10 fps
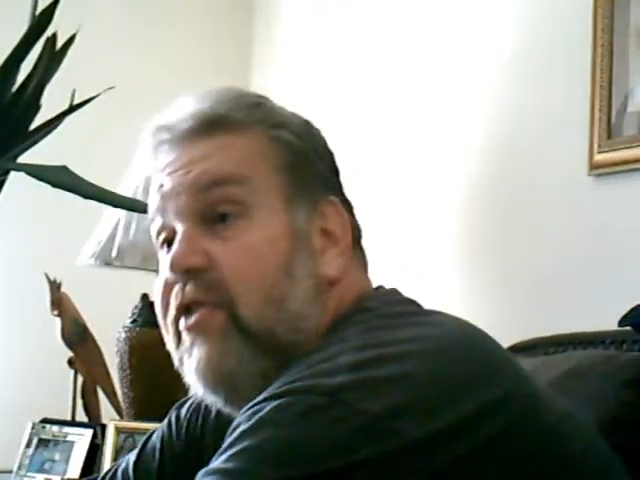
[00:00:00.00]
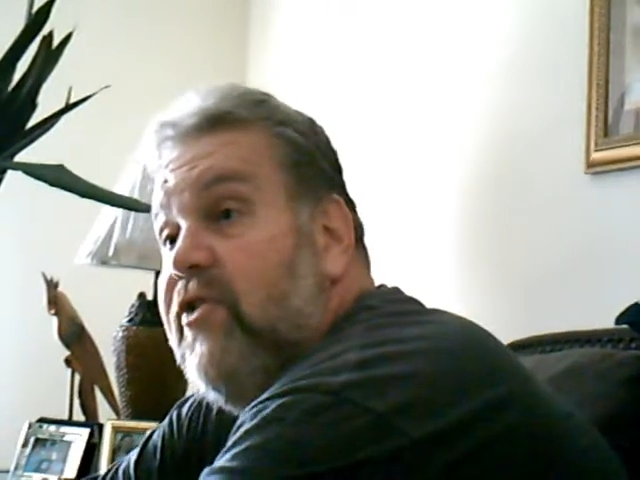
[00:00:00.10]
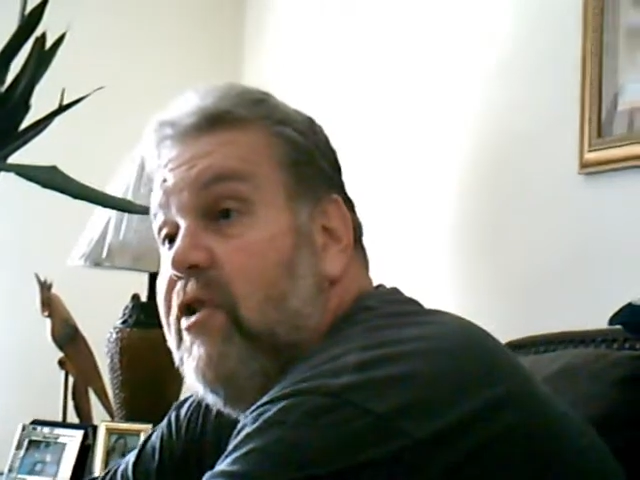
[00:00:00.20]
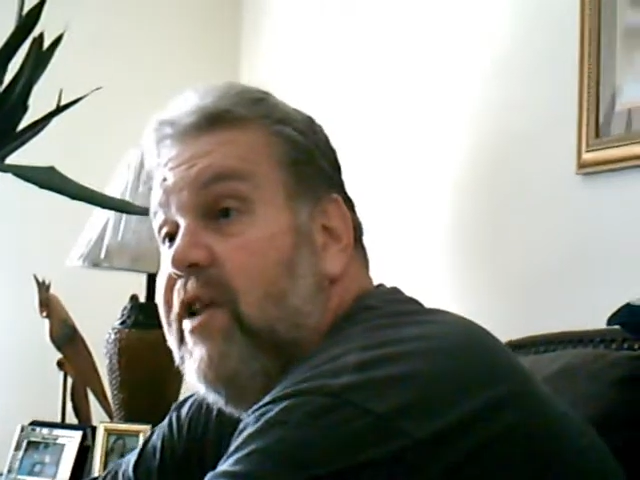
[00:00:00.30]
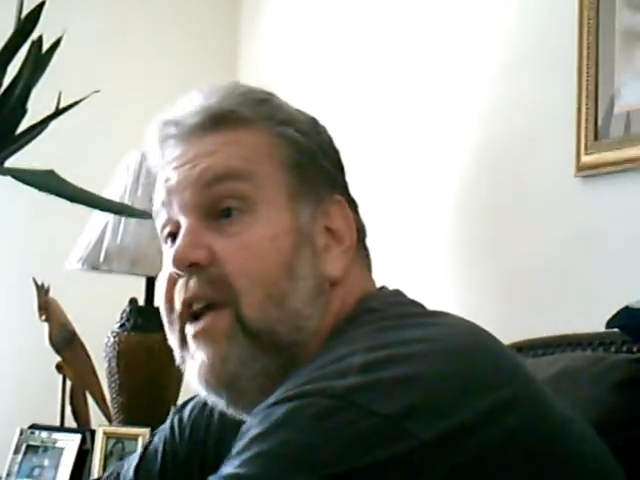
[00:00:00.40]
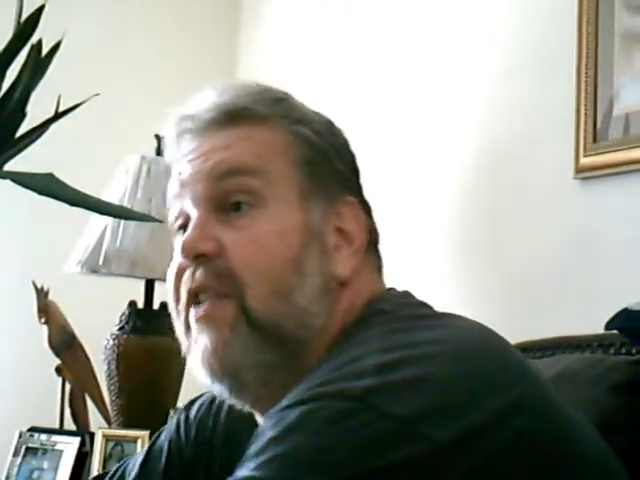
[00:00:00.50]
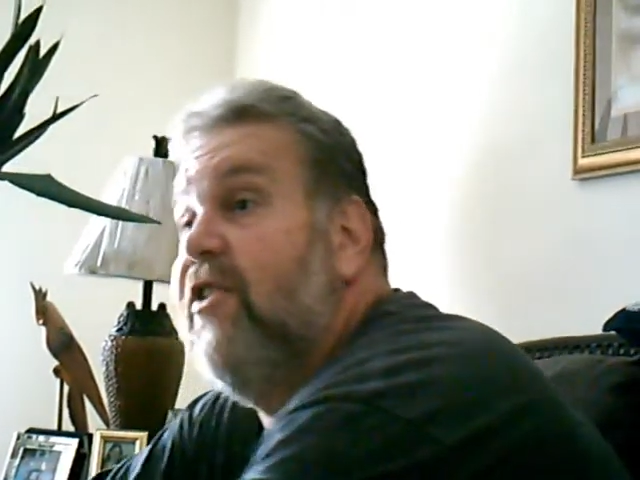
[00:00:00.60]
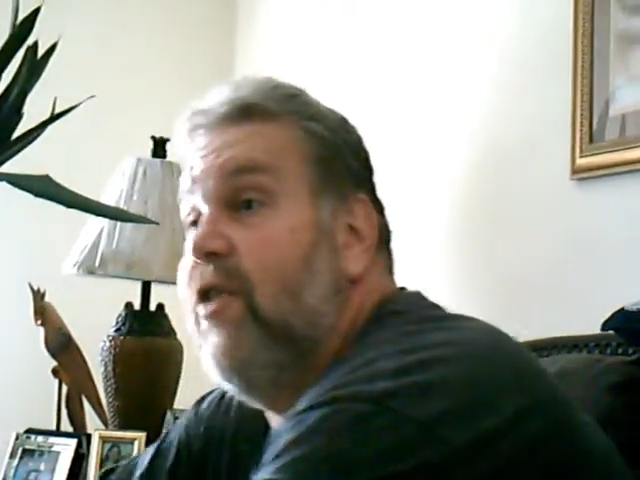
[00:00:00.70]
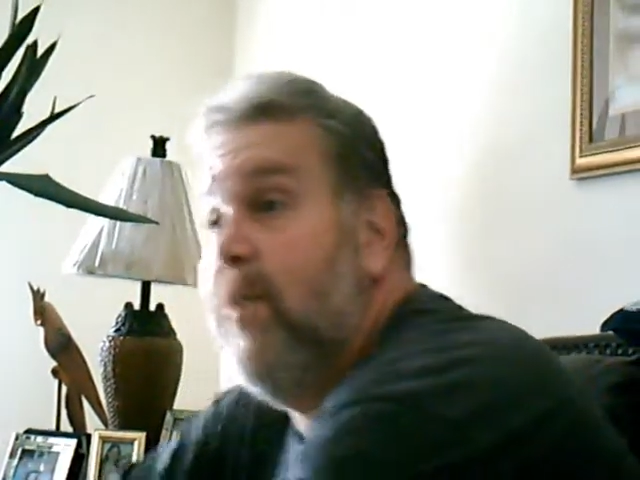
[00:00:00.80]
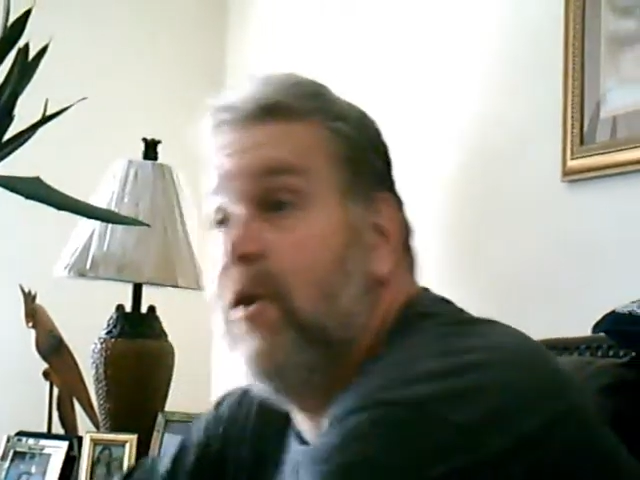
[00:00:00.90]
you're about to stroke
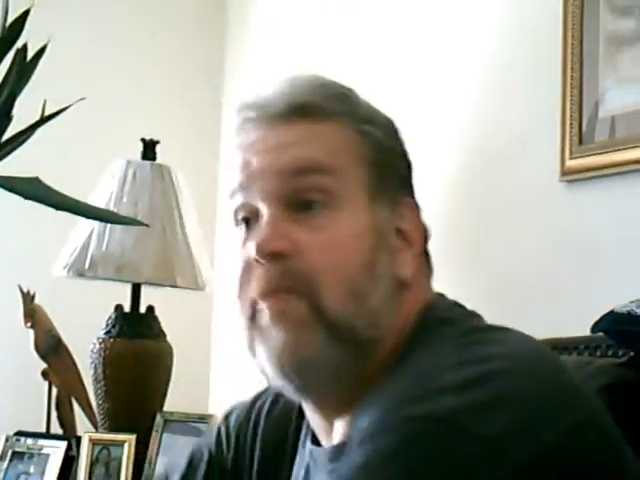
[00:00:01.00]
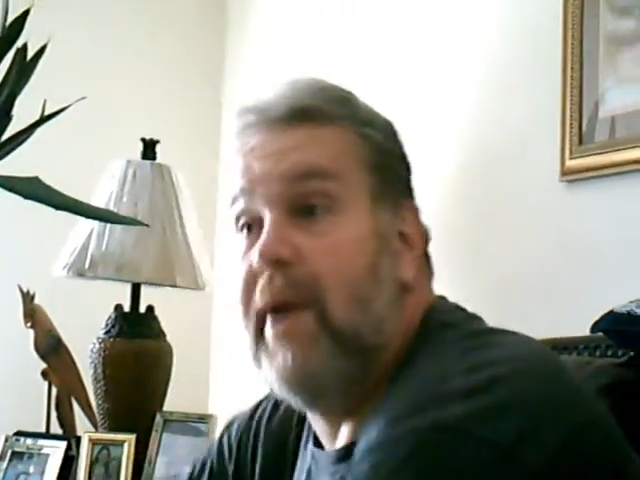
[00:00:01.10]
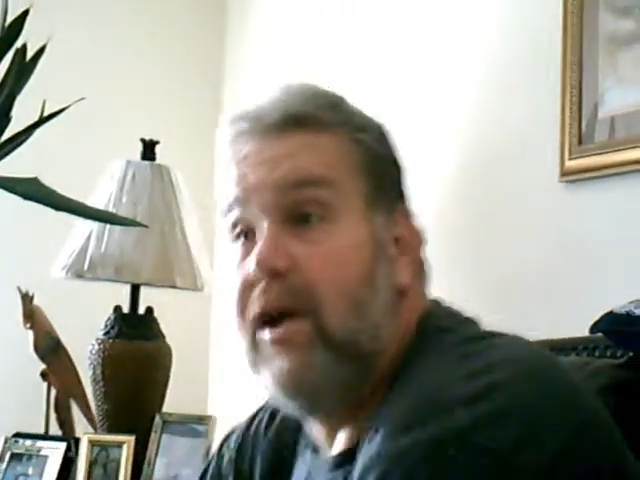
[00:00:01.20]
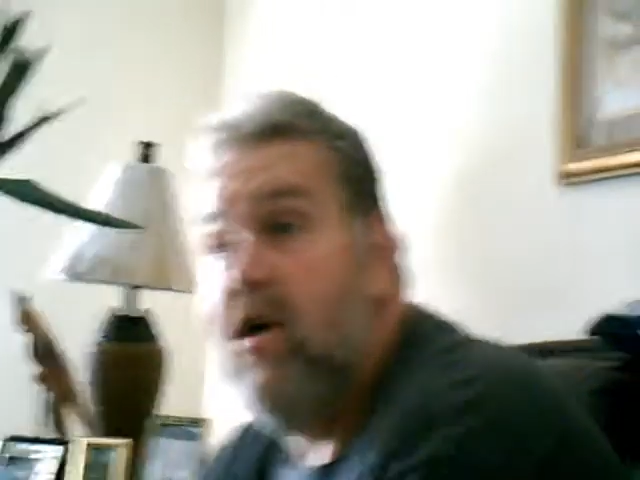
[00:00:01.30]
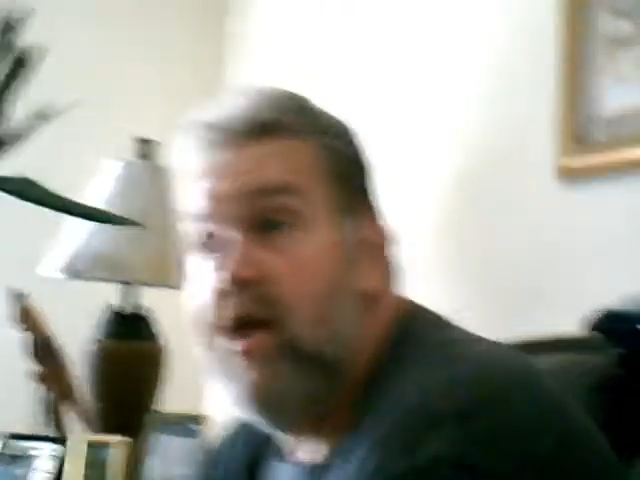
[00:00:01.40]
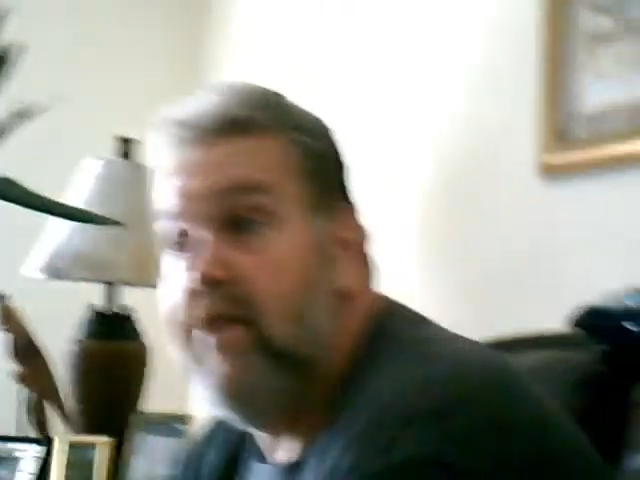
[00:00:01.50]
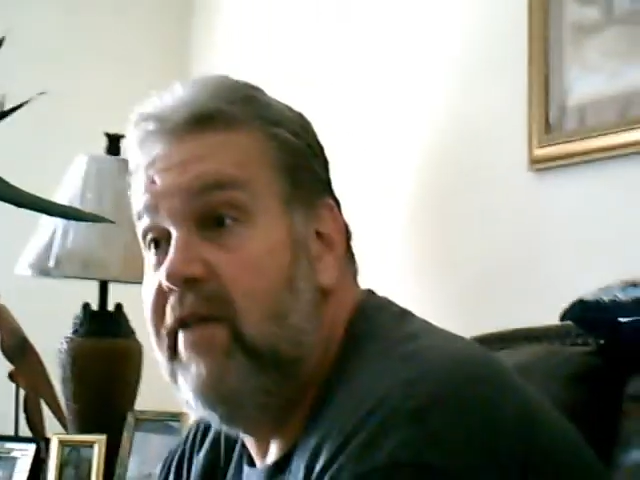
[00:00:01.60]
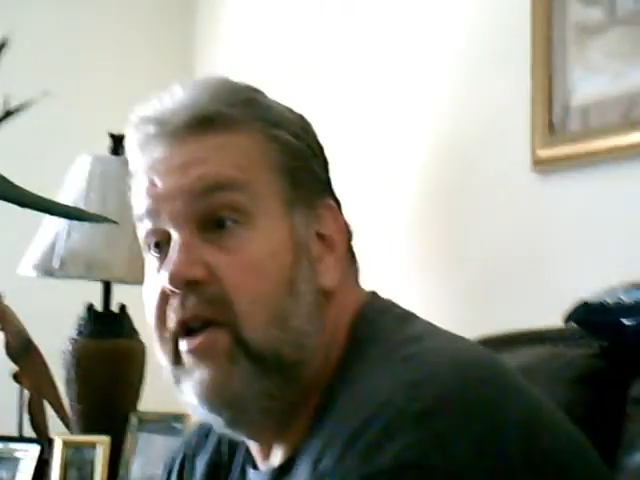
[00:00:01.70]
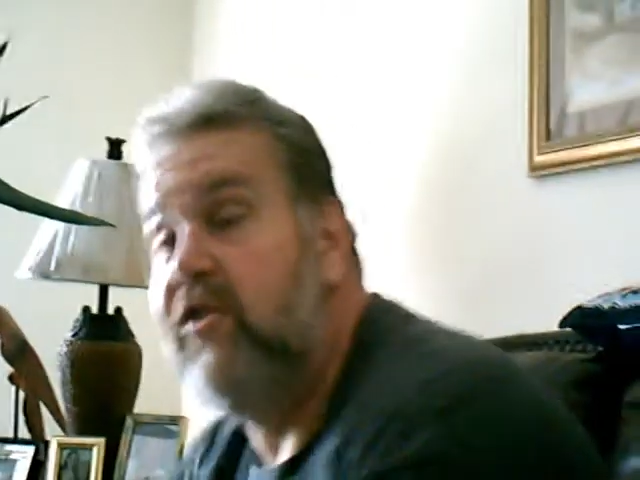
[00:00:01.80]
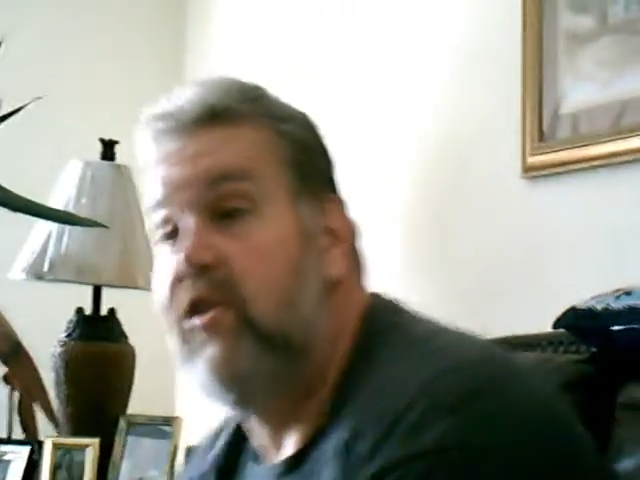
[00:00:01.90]
again and turn the motors back
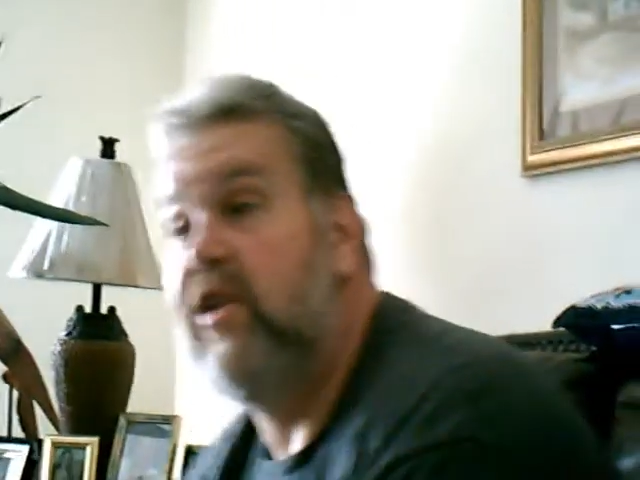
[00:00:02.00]
off.